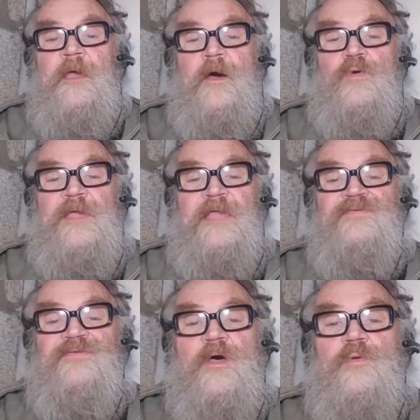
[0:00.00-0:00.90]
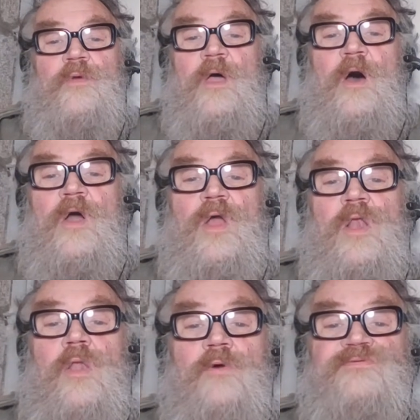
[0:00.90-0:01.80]
Okay, so a
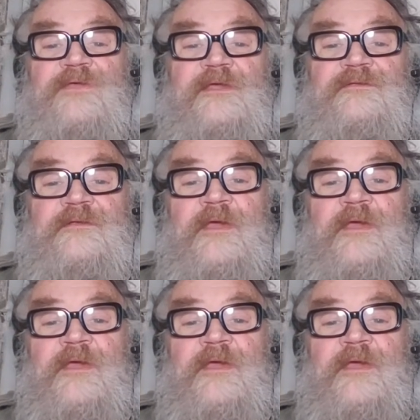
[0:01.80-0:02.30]
closet,